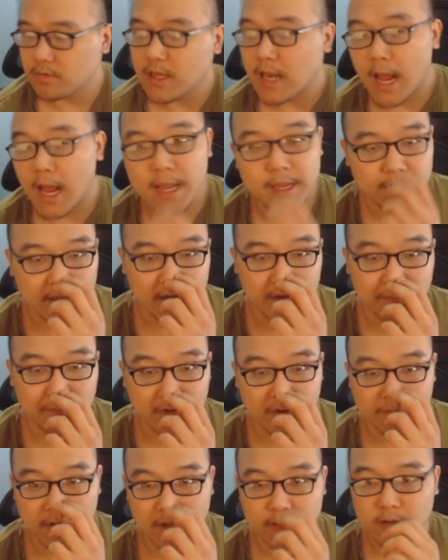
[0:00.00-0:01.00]
IED
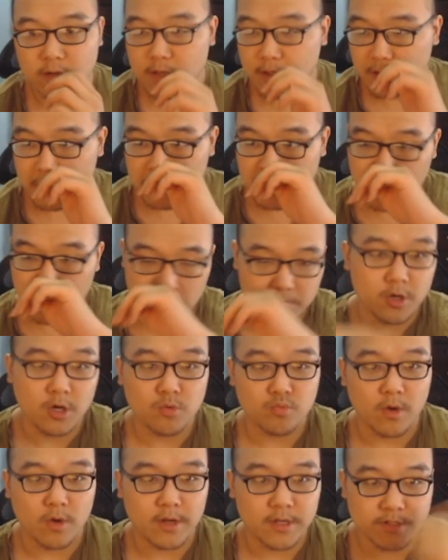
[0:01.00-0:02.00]
anymore, but the
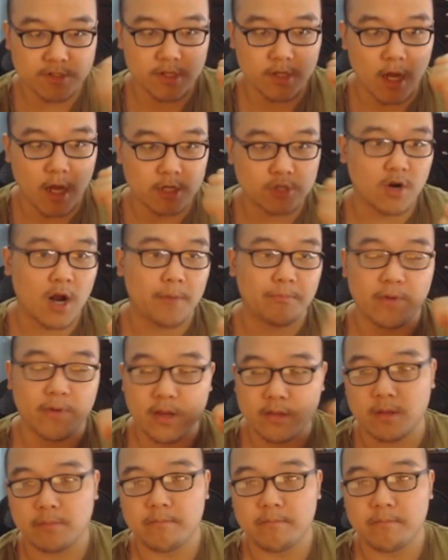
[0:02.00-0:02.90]
good ones, the Drop Rate,